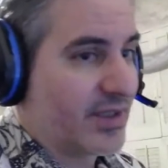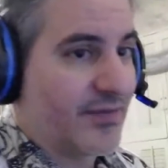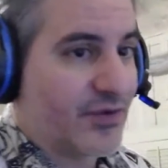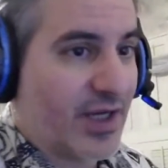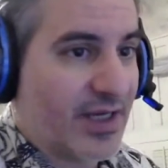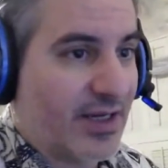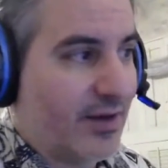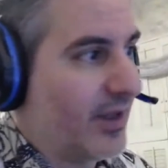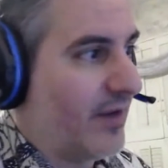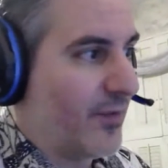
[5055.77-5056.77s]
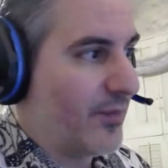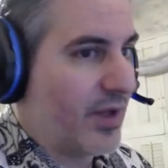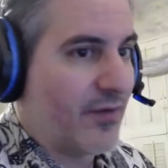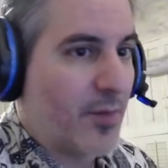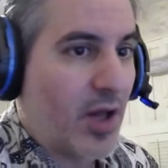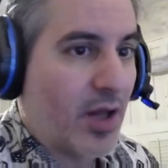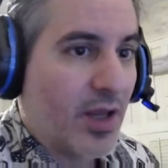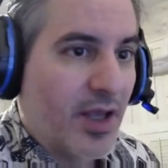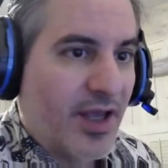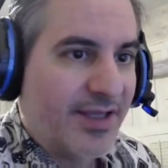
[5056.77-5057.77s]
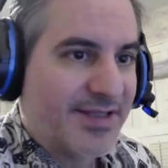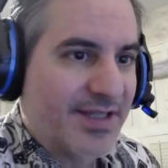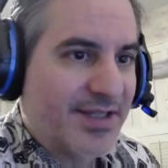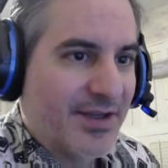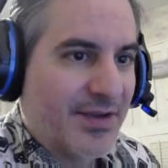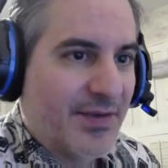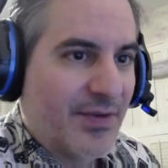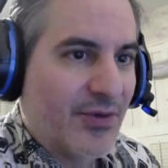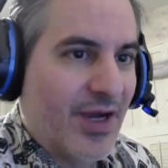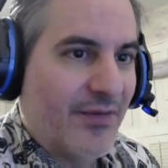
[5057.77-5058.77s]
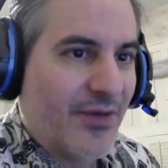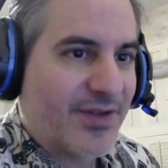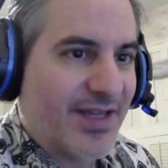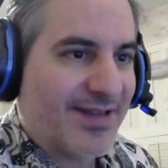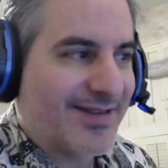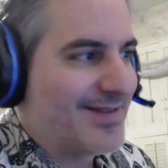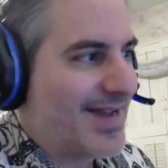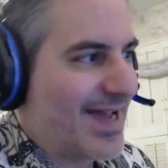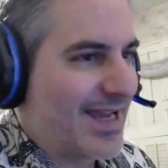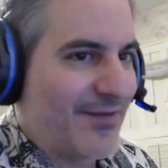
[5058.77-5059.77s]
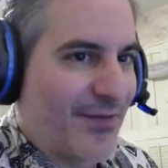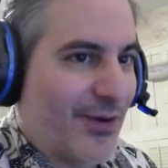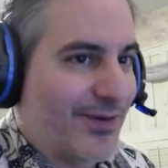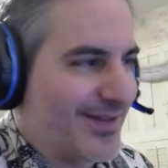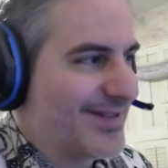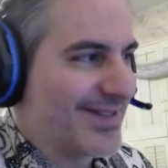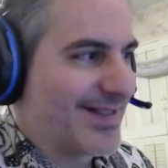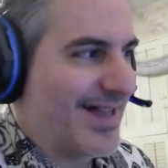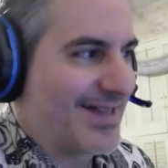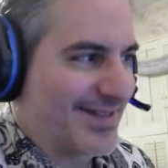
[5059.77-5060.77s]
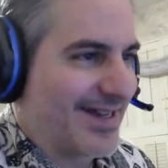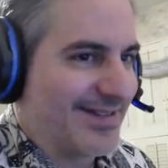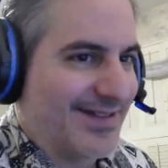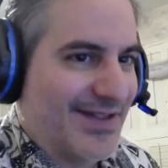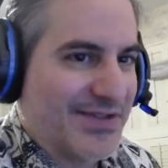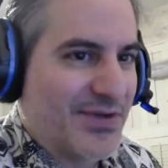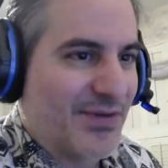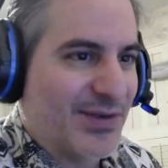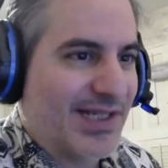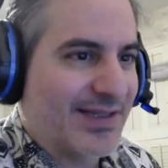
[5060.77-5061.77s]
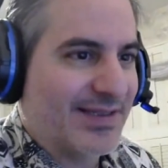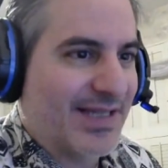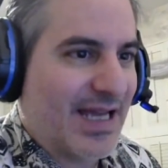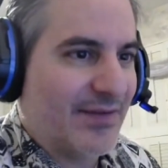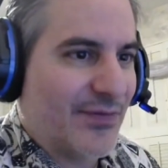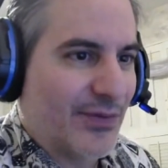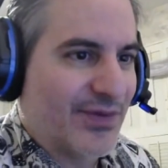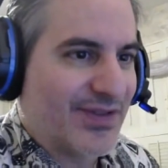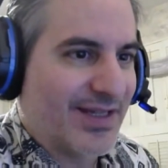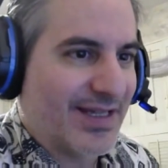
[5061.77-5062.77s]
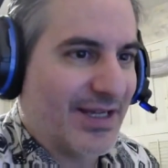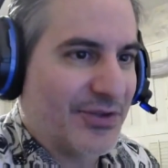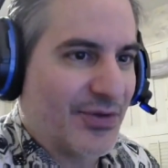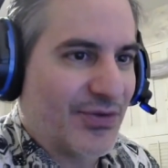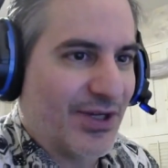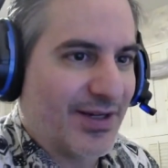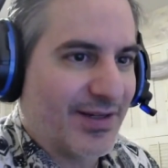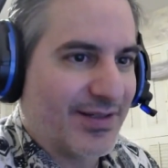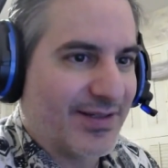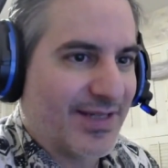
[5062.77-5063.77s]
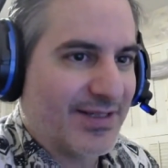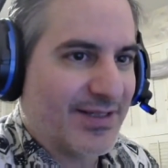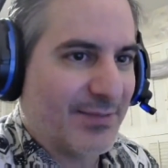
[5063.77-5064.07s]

Stuff. Check it out. I love them all. And he says, you ever take the 9-volt? This is classic. I did this. You ever take the 9-volt and stick it on your tongue to test